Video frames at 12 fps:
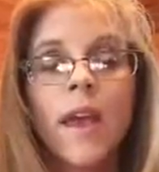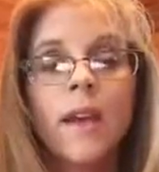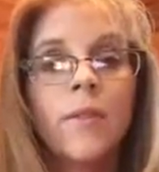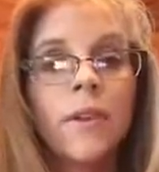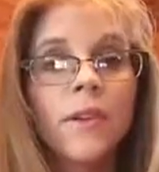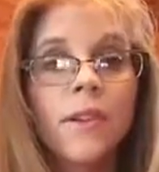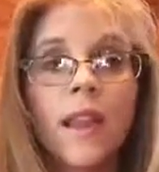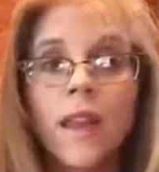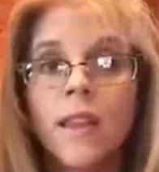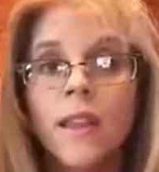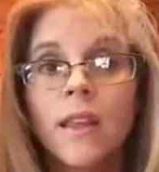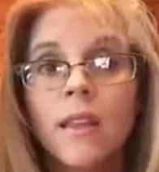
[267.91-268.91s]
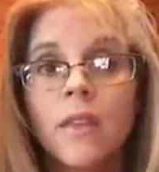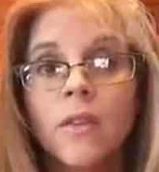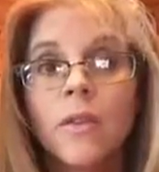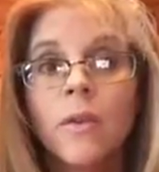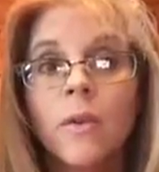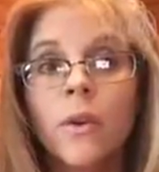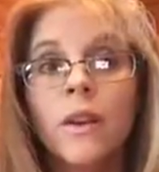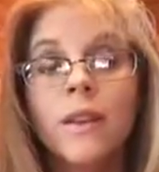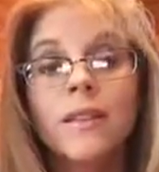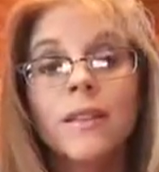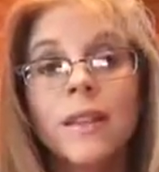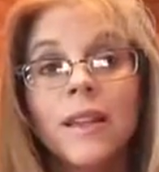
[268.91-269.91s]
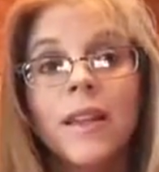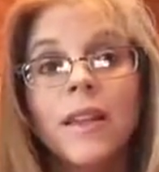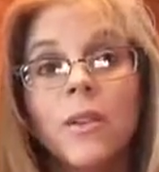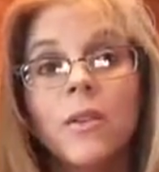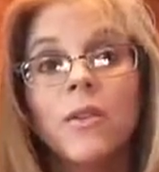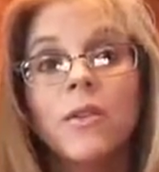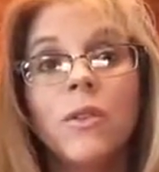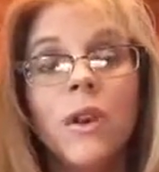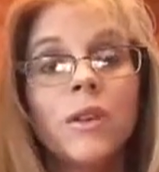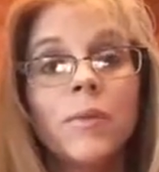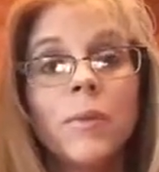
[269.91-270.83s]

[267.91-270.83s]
And if there's anything that the Lord is leading you to do,